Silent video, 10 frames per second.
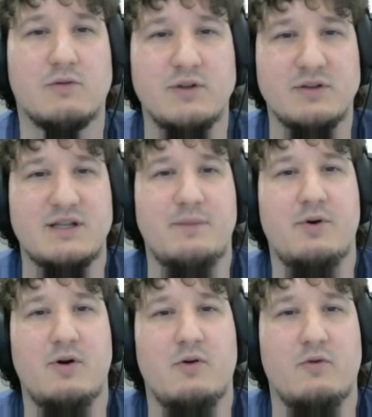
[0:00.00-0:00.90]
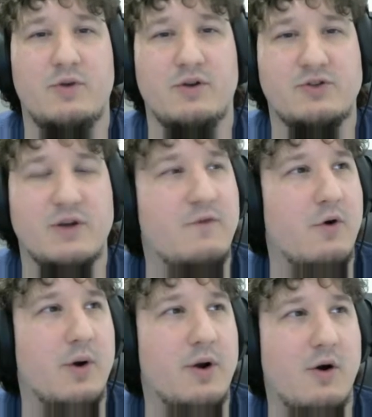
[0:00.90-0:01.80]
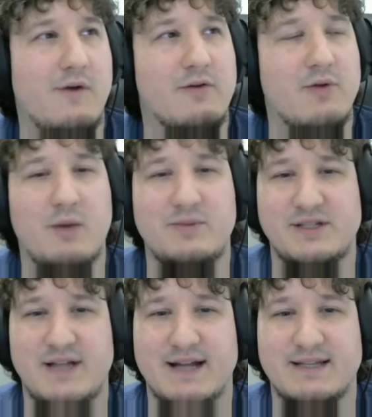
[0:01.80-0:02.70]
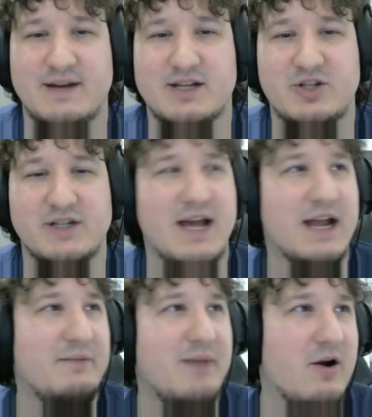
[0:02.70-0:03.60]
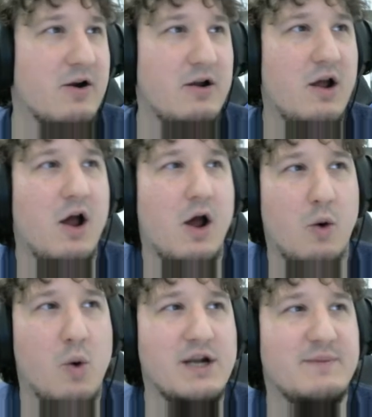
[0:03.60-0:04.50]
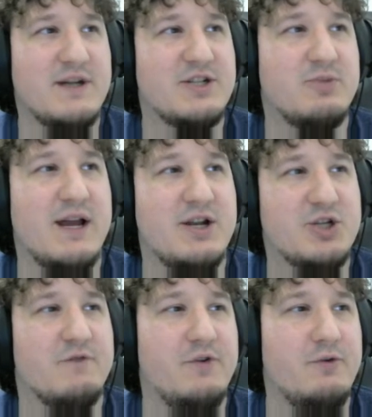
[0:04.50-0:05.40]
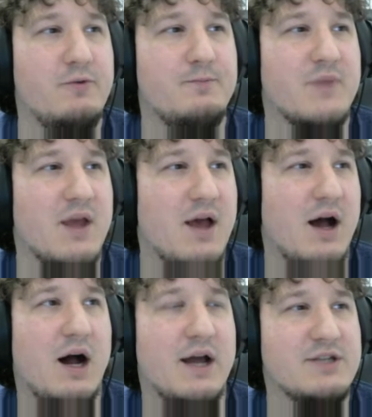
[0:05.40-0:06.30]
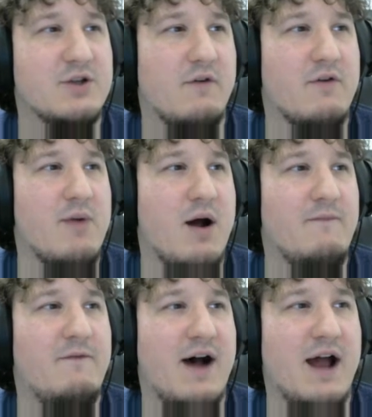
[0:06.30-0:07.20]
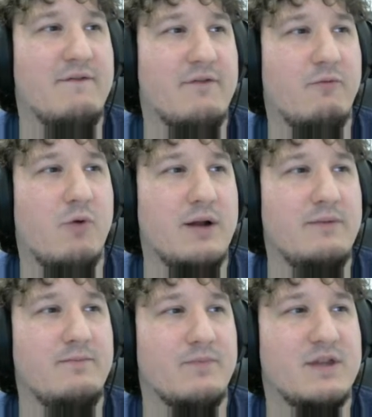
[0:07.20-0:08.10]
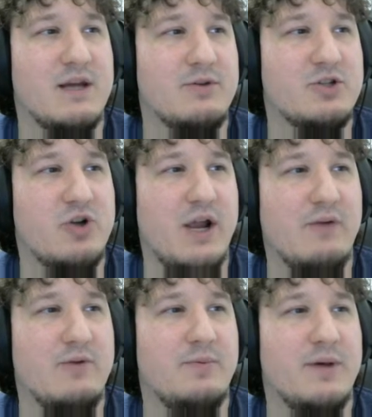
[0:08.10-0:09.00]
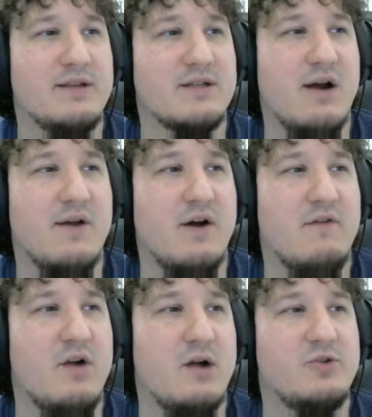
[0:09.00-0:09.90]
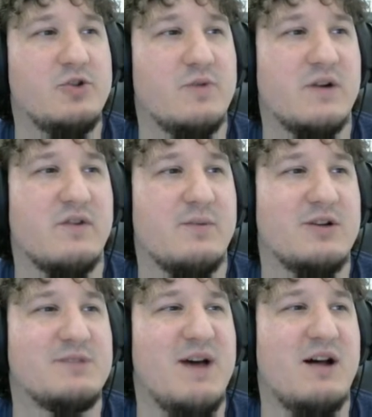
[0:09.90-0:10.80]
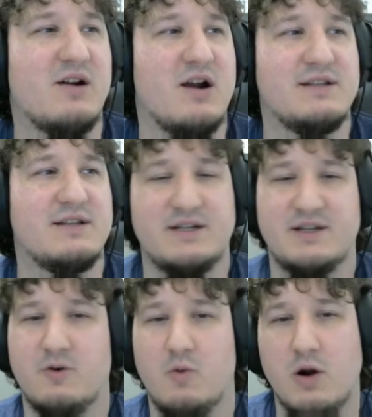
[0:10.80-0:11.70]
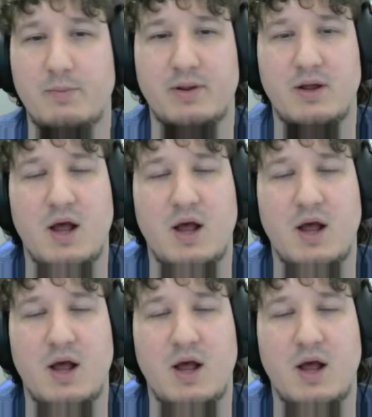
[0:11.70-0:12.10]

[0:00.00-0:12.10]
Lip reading: Real simple, real straightforward. Overrealm just to add some extra attacking power. 1-dimensional Banisher Fu. He's Overrealm 5 for 1. Double Strike. When you play this card with Overrealm, choose one of your opponent's battle cards, send it to their warp.